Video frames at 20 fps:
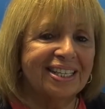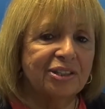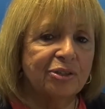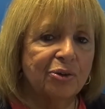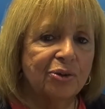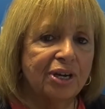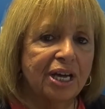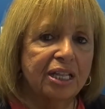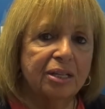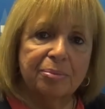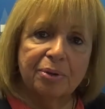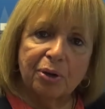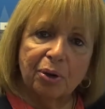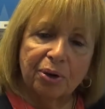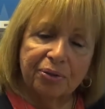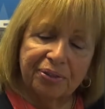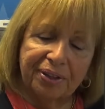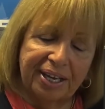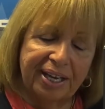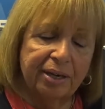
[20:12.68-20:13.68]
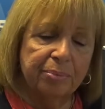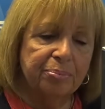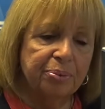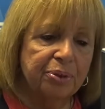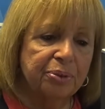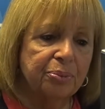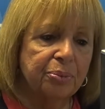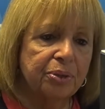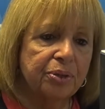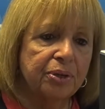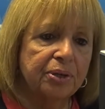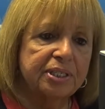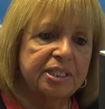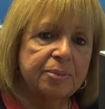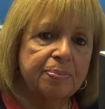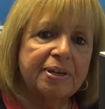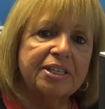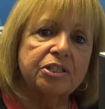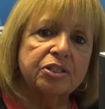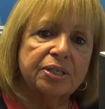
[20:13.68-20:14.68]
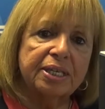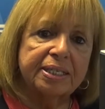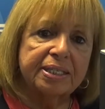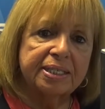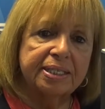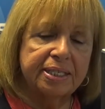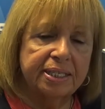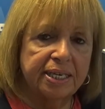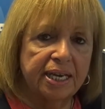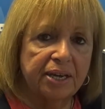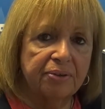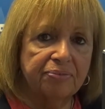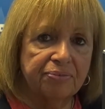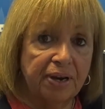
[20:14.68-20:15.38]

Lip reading: at Long Island MacArthur Airport with our special guest today,